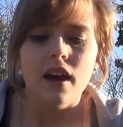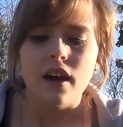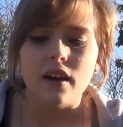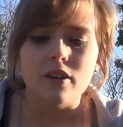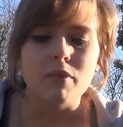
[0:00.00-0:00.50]

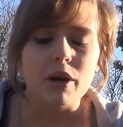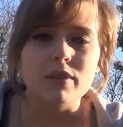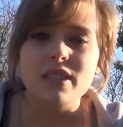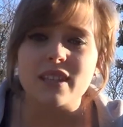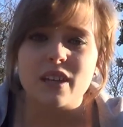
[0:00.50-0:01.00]
I
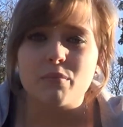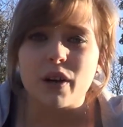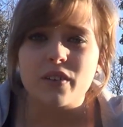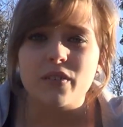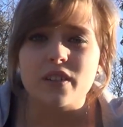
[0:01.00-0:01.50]
would skip
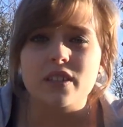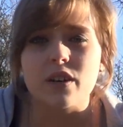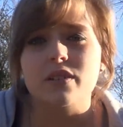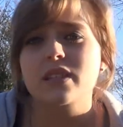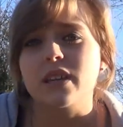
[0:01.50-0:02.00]
breakfast,
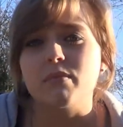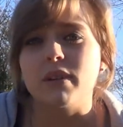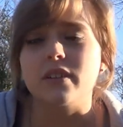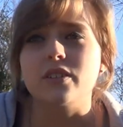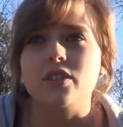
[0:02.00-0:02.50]
I would skip
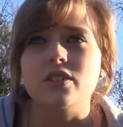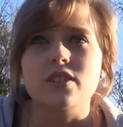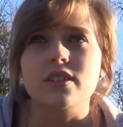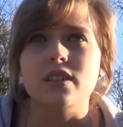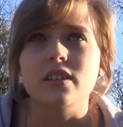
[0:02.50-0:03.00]
lunch and
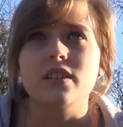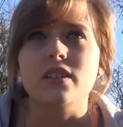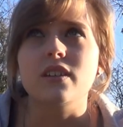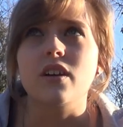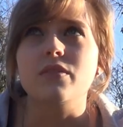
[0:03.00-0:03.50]
just eat
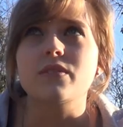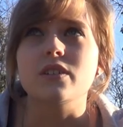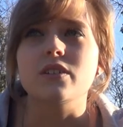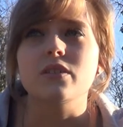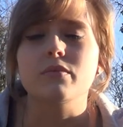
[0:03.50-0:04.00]
in the
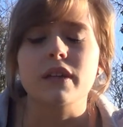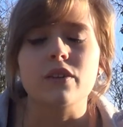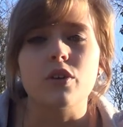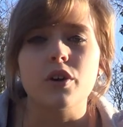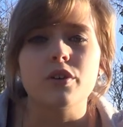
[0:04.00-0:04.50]
afternoon when I
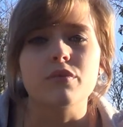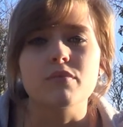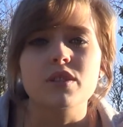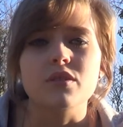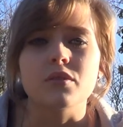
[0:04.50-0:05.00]
got home from
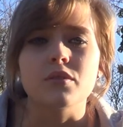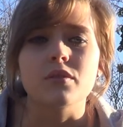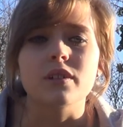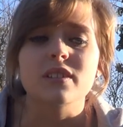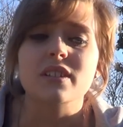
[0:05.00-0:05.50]
school
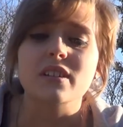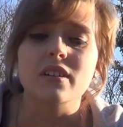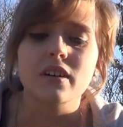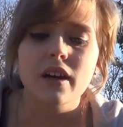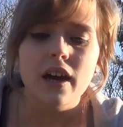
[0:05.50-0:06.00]
and dinner.